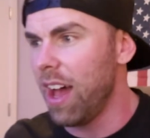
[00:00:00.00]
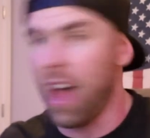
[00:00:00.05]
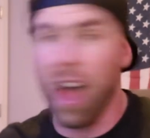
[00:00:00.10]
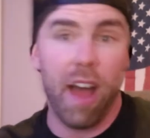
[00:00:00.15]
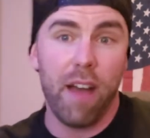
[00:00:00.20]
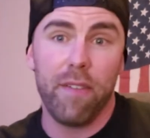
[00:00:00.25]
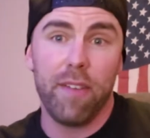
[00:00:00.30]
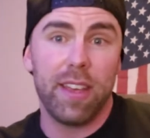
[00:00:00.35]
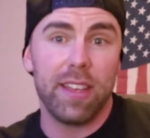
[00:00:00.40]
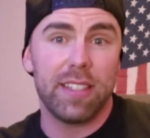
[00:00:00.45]

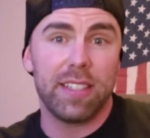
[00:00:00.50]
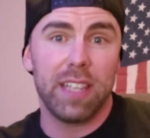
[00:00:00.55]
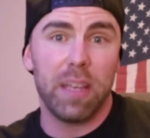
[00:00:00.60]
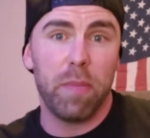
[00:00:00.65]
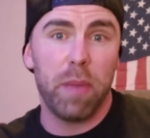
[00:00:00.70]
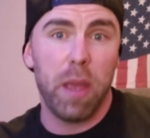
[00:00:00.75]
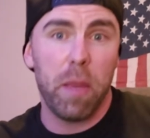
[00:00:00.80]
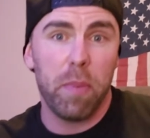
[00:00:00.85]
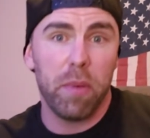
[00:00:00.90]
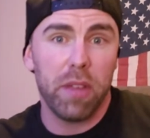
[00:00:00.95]
obviously
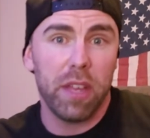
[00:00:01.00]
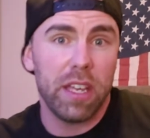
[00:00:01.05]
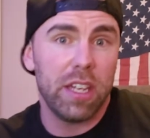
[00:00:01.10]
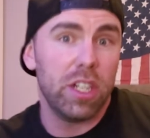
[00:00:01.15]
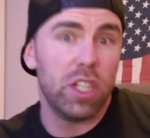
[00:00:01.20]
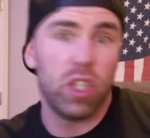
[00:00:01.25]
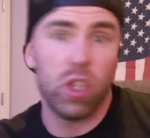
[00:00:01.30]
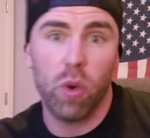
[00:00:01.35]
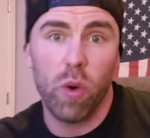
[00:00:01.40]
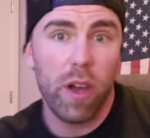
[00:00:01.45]
people
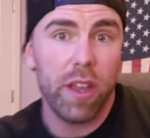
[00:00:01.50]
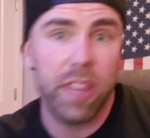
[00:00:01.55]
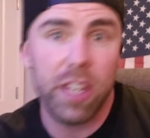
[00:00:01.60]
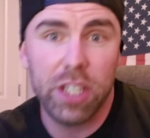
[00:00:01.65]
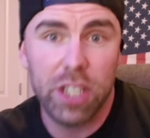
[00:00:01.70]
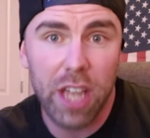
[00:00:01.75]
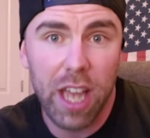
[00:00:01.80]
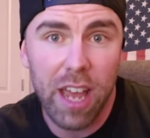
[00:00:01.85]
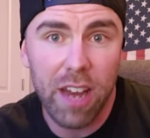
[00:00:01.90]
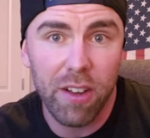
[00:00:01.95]
enjoy the
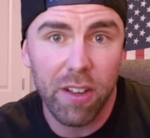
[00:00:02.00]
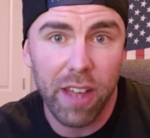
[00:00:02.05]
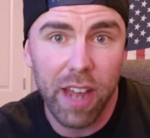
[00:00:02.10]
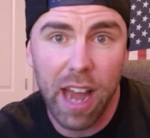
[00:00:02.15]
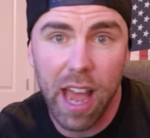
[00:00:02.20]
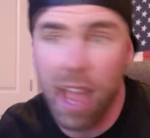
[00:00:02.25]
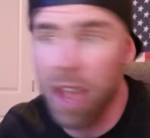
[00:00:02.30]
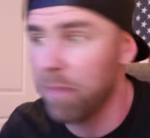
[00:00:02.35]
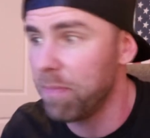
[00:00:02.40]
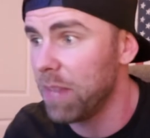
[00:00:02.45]
channel, and
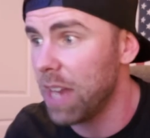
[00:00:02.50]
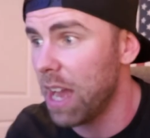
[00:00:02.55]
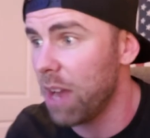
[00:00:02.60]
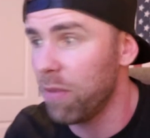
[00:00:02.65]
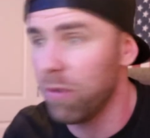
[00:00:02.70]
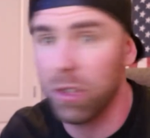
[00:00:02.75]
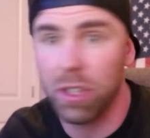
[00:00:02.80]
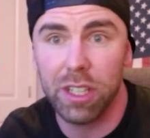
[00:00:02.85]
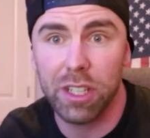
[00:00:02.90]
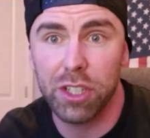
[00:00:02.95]
I'm
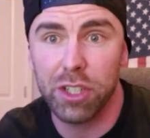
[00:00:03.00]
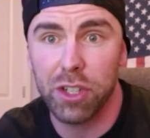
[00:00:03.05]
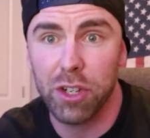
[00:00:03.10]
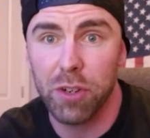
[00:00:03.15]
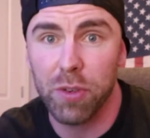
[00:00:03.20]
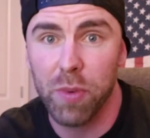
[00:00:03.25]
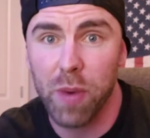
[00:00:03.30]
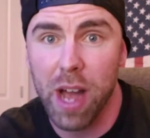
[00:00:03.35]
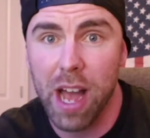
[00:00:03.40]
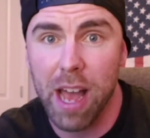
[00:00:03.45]
not really
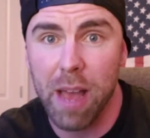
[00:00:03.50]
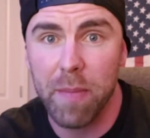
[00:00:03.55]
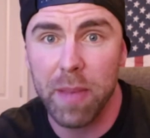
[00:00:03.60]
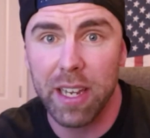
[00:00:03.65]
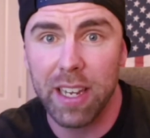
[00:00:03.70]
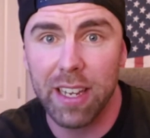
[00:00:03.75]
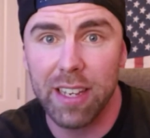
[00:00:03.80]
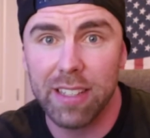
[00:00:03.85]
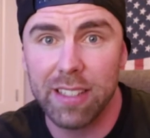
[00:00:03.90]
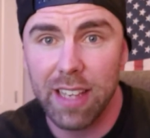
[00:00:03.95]
sure why,
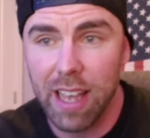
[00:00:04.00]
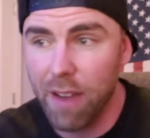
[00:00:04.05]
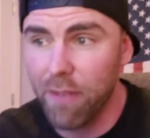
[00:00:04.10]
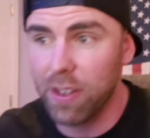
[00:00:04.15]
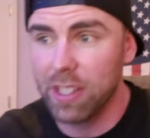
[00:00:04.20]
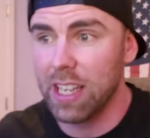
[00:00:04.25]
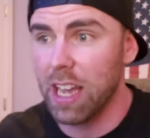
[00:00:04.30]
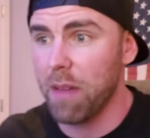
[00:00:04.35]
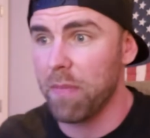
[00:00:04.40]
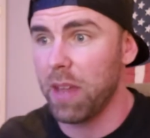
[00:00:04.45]
because
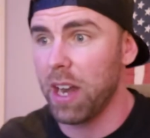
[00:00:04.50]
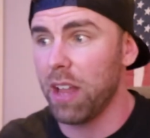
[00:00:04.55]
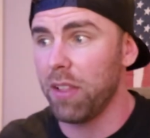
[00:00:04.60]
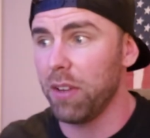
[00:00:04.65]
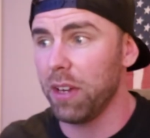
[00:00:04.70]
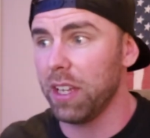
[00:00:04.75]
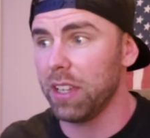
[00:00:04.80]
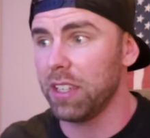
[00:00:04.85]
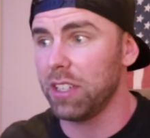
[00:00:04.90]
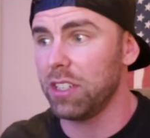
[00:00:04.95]
every time that I
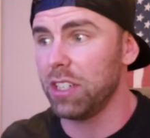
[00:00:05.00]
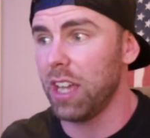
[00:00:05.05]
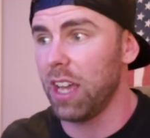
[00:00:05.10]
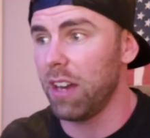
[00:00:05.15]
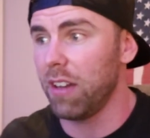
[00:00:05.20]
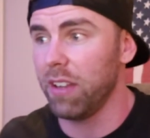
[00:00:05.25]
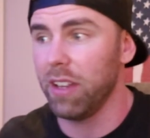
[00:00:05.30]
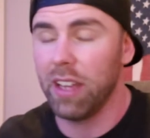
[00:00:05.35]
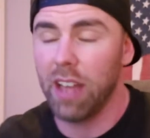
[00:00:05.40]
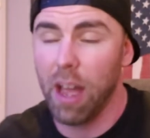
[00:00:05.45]
look at the
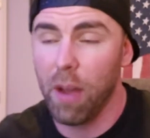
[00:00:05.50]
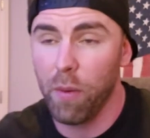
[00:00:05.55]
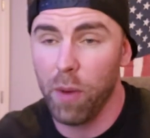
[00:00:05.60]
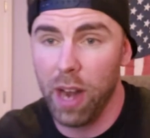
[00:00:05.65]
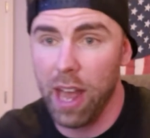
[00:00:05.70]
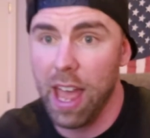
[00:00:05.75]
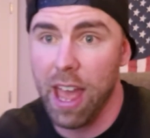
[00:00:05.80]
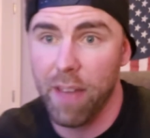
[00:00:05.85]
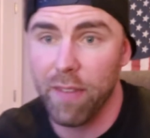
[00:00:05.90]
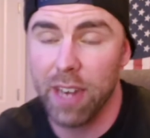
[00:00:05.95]
channel, I
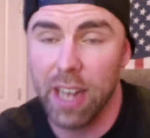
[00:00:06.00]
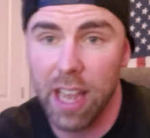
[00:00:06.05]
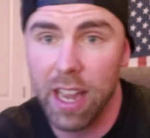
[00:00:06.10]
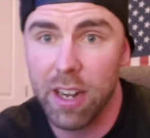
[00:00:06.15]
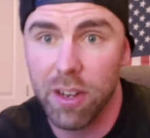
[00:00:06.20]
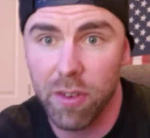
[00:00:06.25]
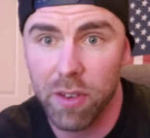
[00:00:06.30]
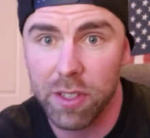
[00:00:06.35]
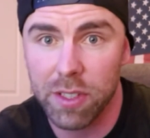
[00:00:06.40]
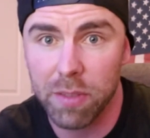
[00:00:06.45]
want to have an
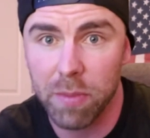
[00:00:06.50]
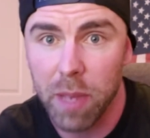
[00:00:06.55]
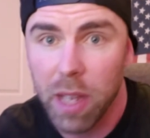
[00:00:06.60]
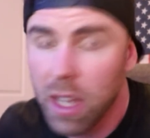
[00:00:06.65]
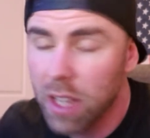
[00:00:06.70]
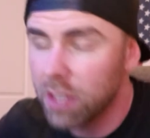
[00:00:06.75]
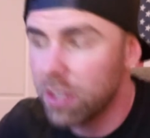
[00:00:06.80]
aneurysm.